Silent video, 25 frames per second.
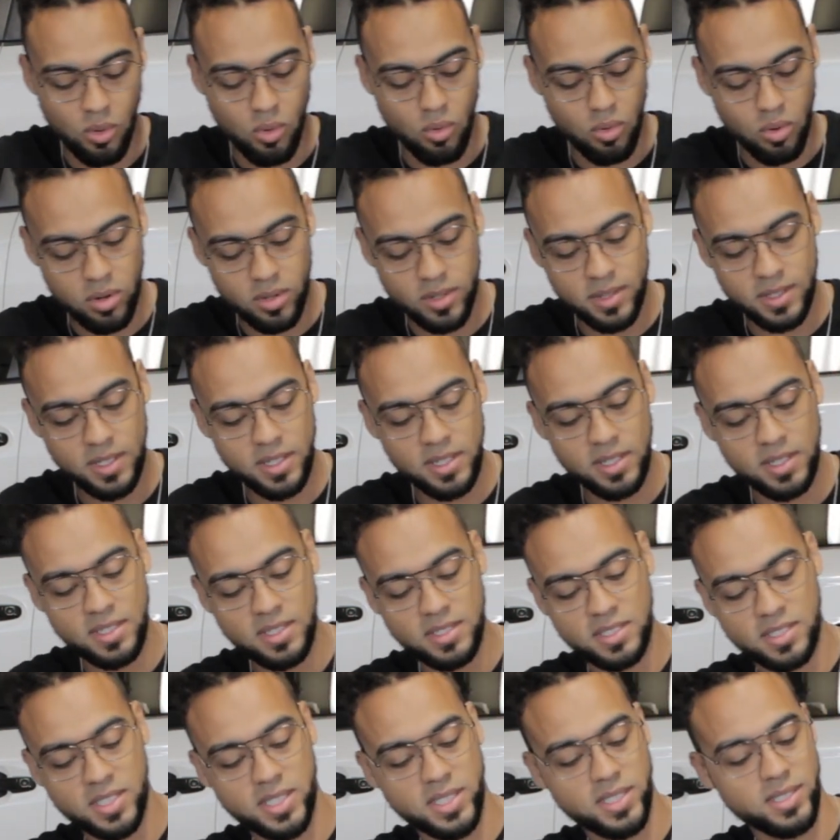ordered
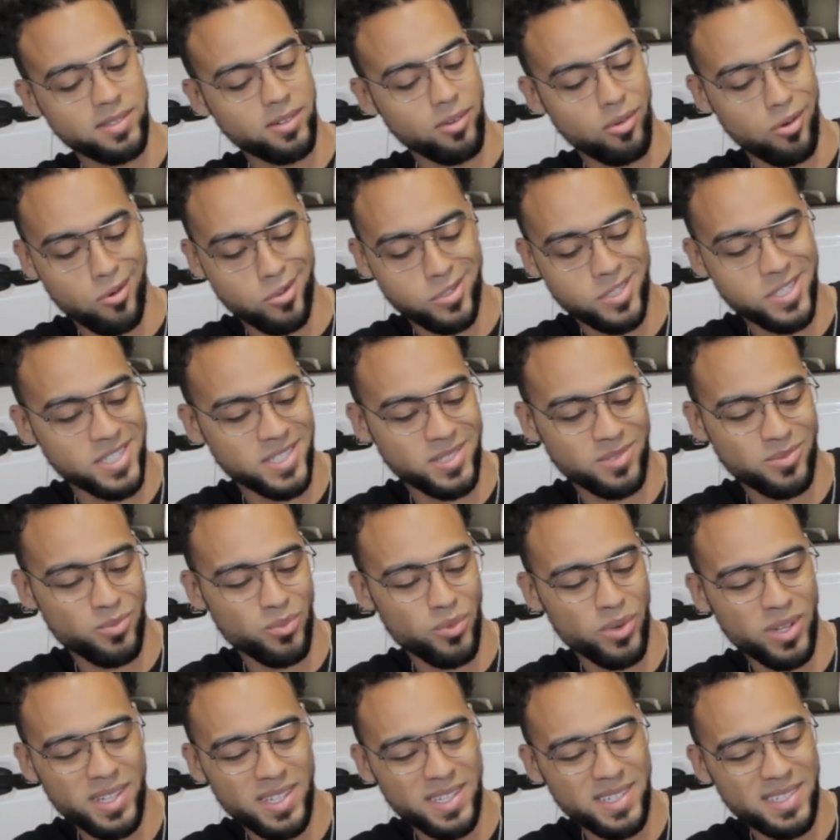these, or just
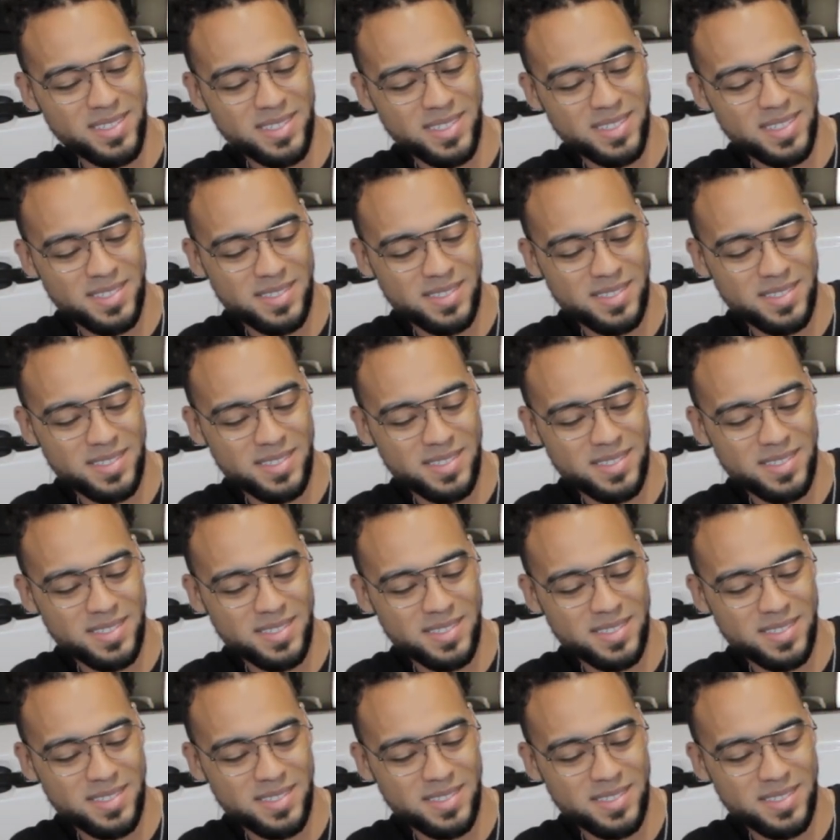really,